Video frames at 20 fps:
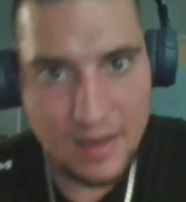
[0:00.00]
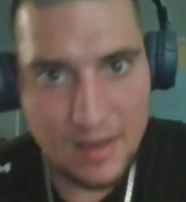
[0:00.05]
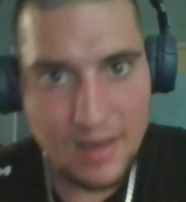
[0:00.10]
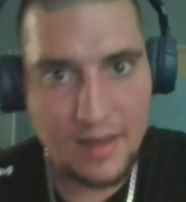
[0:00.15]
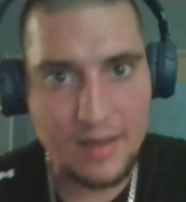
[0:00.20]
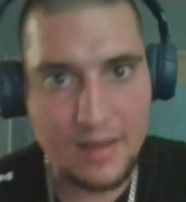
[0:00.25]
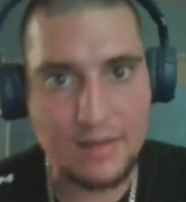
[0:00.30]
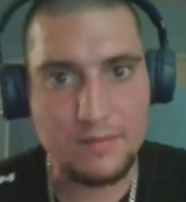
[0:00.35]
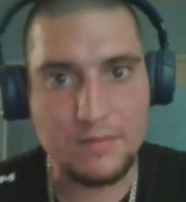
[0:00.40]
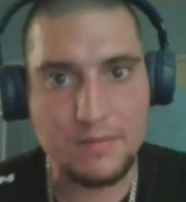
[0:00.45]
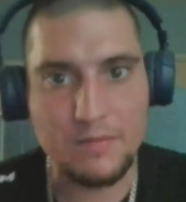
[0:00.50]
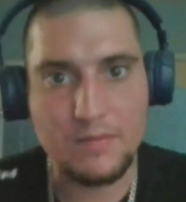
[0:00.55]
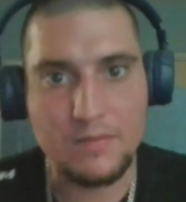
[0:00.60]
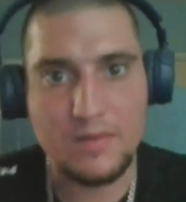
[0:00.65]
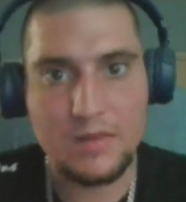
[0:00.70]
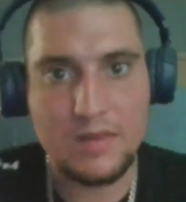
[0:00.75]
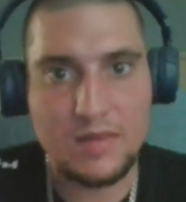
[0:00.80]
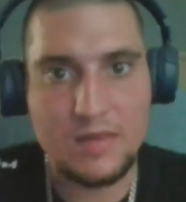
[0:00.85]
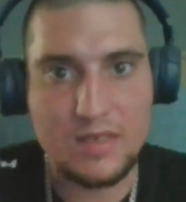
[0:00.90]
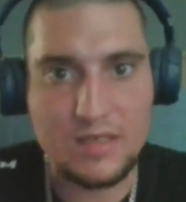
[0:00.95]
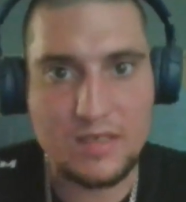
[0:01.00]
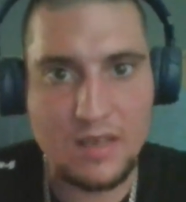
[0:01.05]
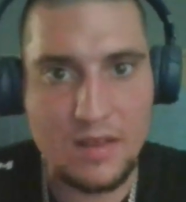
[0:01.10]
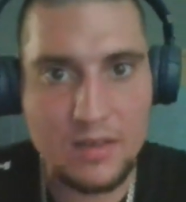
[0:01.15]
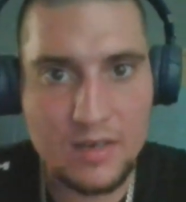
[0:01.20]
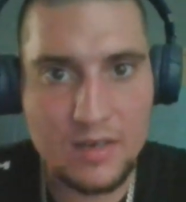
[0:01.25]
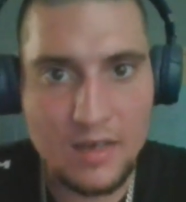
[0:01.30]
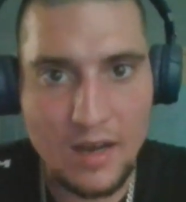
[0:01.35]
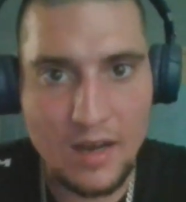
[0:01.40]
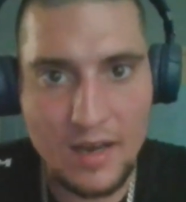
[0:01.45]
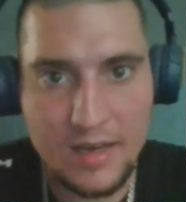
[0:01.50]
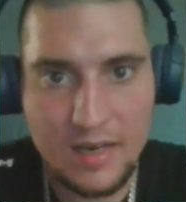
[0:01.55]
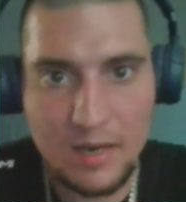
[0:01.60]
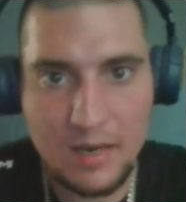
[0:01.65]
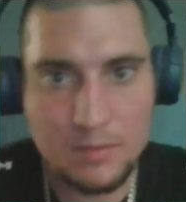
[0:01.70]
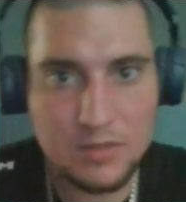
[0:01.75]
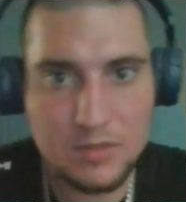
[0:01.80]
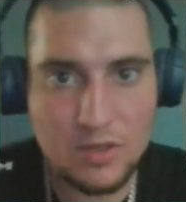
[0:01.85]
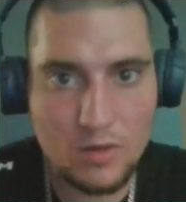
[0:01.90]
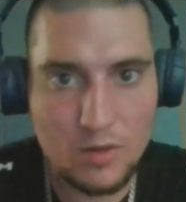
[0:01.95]
And this other guy
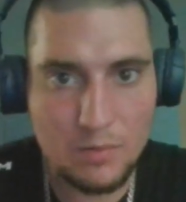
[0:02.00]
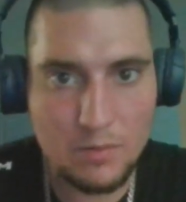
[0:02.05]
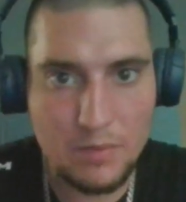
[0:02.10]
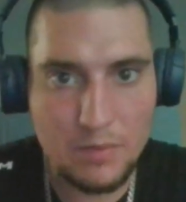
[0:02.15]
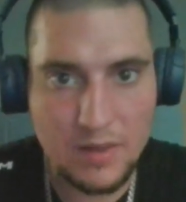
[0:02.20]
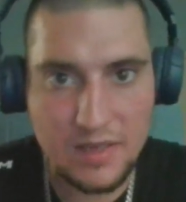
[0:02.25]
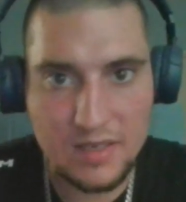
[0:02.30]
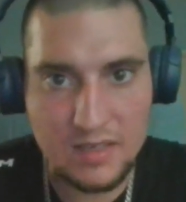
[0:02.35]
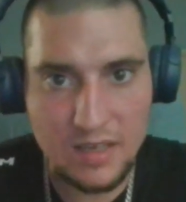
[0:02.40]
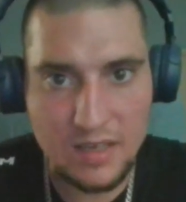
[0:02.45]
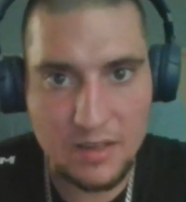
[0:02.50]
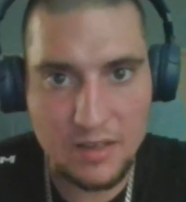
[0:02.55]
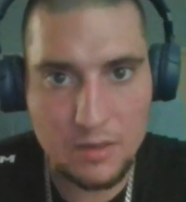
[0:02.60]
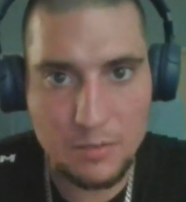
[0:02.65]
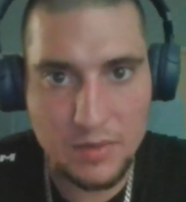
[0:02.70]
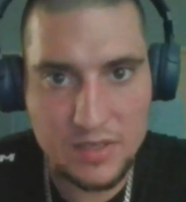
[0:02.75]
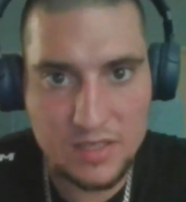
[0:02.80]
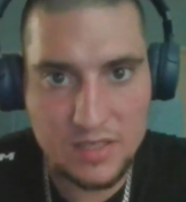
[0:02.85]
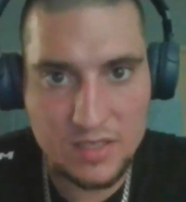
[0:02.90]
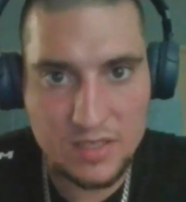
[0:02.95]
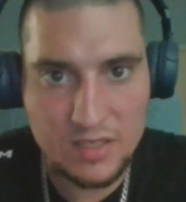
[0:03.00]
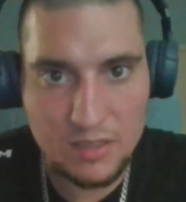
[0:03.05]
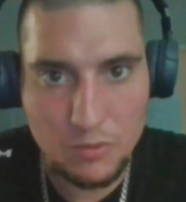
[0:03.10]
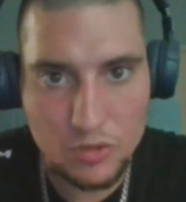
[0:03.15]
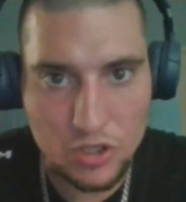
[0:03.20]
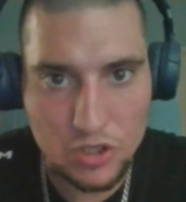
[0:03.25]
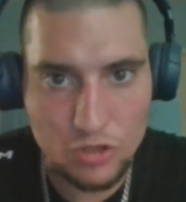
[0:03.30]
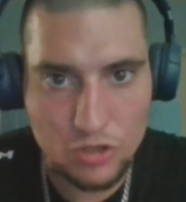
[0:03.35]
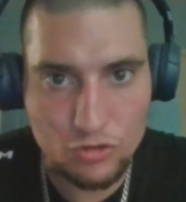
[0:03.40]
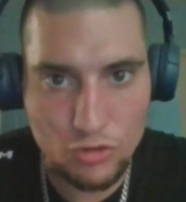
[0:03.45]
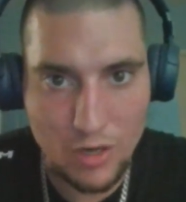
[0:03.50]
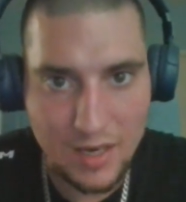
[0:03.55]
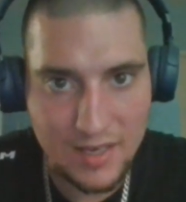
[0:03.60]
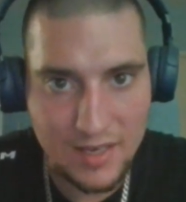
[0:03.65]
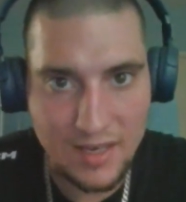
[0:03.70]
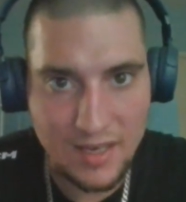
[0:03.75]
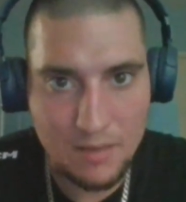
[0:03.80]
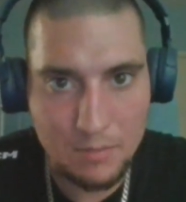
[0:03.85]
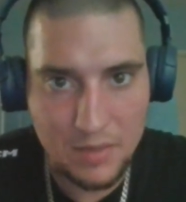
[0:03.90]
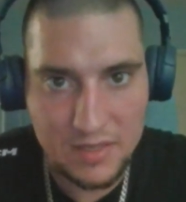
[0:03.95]
comes out of this other business. It was a
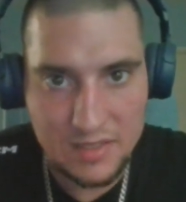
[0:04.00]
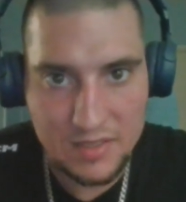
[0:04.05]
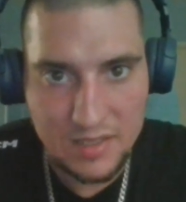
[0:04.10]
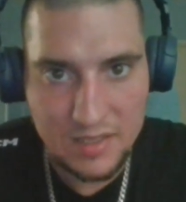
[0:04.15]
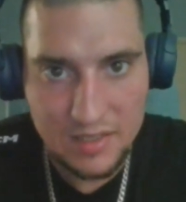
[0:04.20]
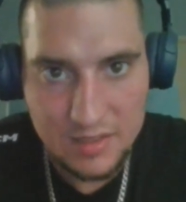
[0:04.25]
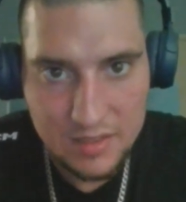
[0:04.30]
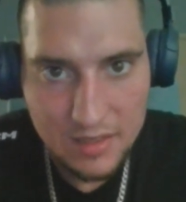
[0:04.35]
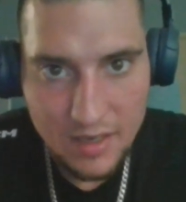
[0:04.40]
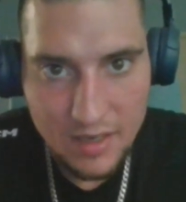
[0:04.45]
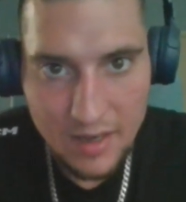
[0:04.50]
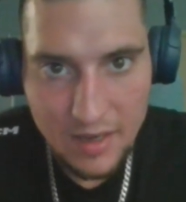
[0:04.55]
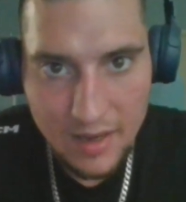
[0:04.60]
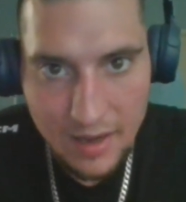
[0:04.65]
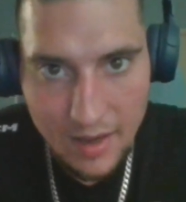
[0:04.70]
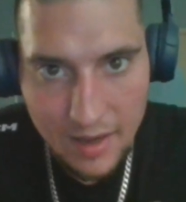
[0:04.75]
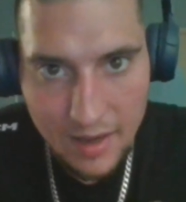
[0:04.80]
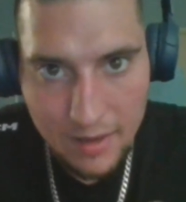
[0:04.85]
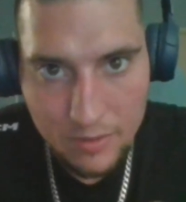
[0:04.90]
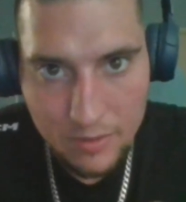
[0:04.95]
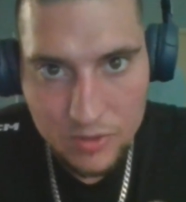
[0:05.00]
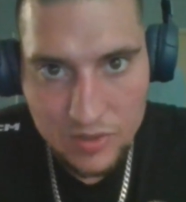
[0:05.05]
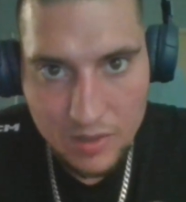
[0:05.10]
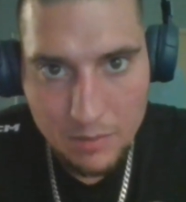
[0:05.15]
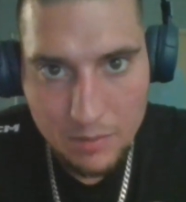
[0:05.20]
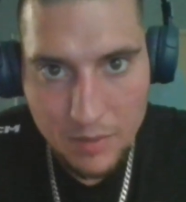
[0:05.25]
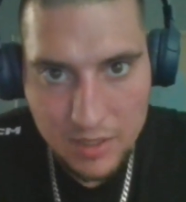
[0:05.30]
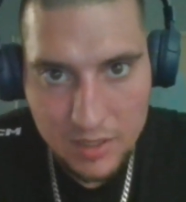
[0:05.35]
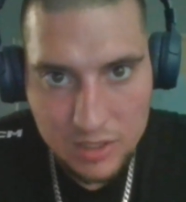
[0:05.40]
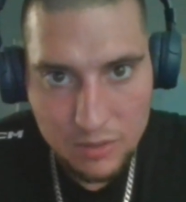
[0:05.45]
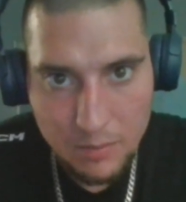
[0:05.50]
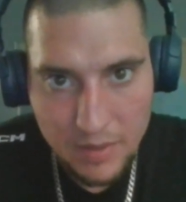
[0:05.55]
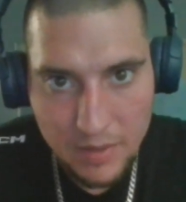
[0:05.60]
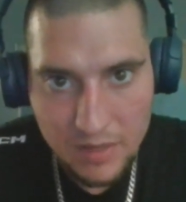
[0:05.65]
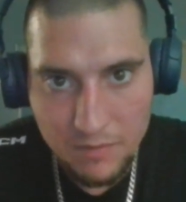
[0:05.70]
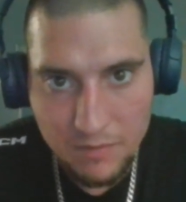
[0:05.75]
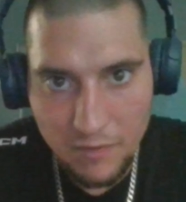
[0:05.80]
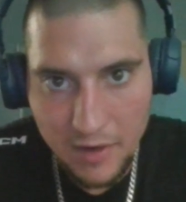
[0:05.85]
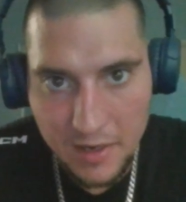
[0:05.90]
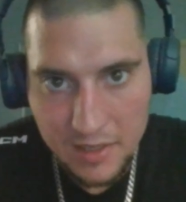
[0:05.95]
trucking business. It was a bunch of
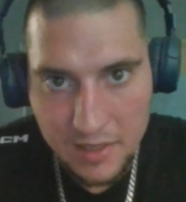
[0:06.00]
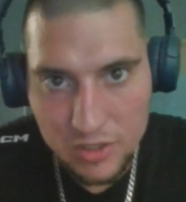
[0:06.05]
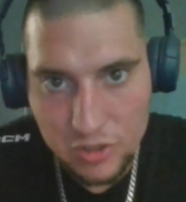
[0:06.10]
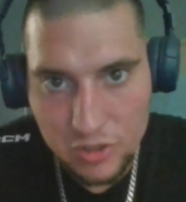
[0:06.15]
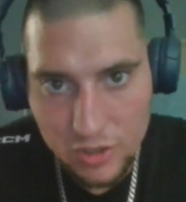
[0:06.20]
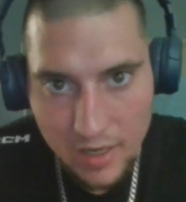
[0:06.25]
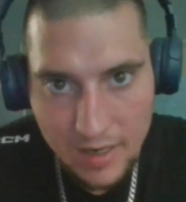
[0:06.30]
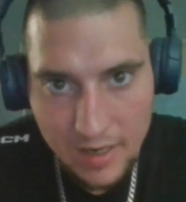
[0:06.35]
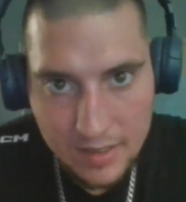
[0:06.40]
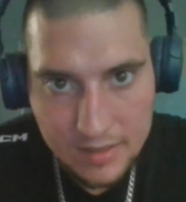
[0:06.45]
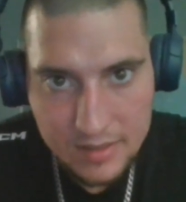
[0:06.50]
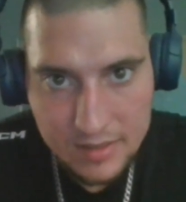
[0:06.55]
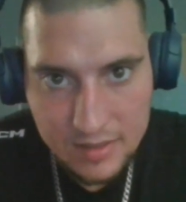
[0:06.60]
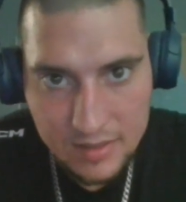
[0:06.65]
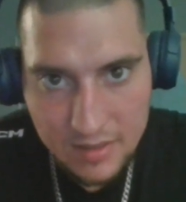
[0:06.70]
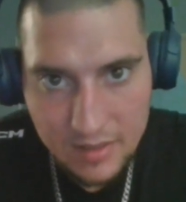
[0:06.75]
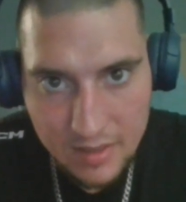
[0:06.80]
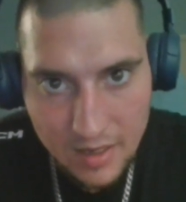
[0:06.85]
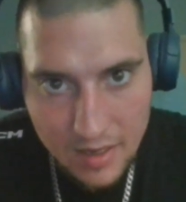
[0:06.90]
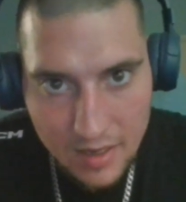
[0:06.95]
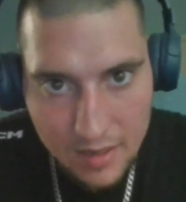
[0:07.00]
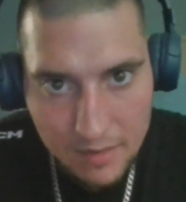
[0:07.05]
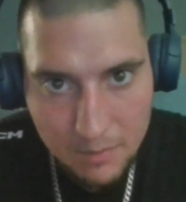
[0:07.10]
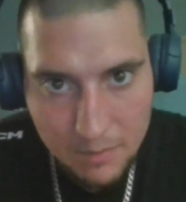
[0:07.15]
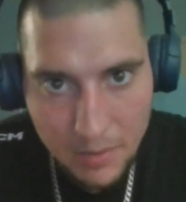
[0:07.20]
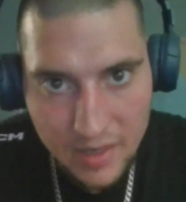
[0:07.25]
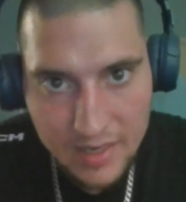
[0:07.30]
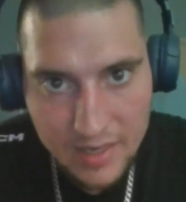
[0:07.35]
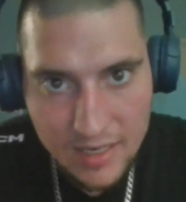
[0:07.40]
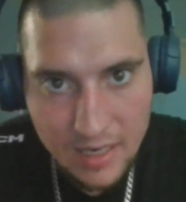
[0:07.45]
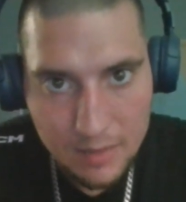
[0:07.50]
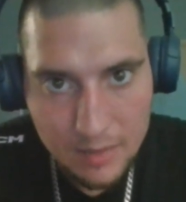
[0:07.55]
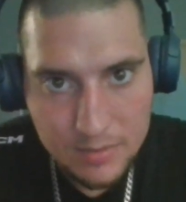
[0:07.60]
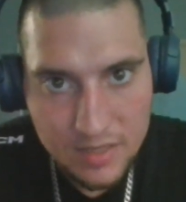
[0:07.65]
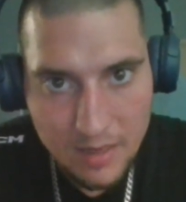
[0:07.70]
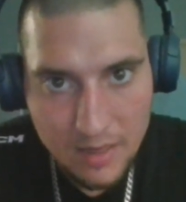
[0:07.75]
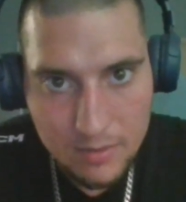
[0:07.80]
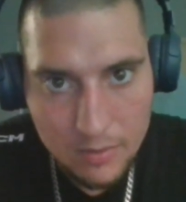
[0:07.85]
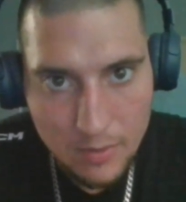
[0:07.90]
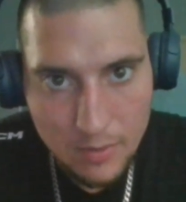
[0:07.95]
big fucking trucks, and buddy comes
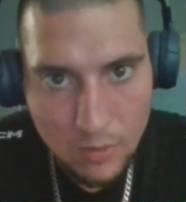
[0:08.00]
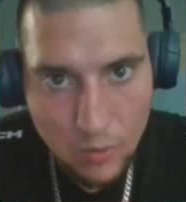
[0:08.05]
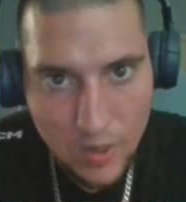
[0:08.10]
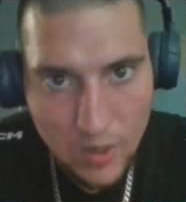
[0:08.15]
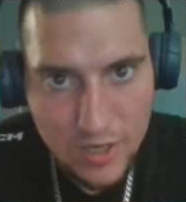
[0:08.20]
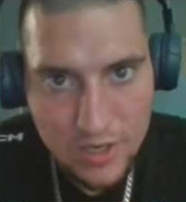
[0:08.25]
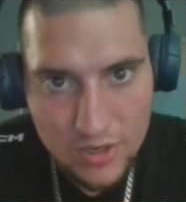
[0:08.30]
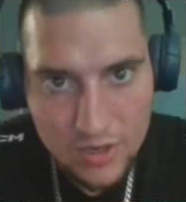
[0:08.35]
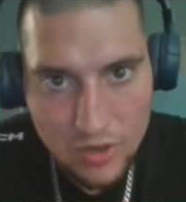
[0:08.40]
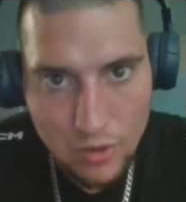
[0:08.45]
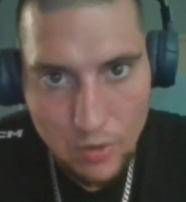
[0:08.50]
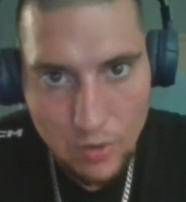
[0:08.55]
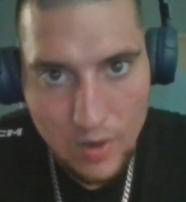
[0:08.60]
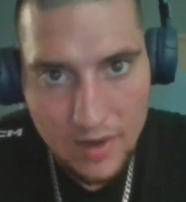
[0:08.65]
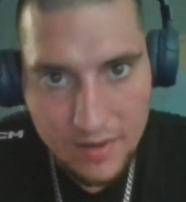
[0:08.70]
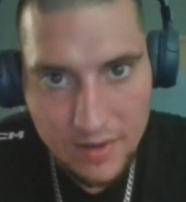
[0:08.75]
up to me, "What are you doing?"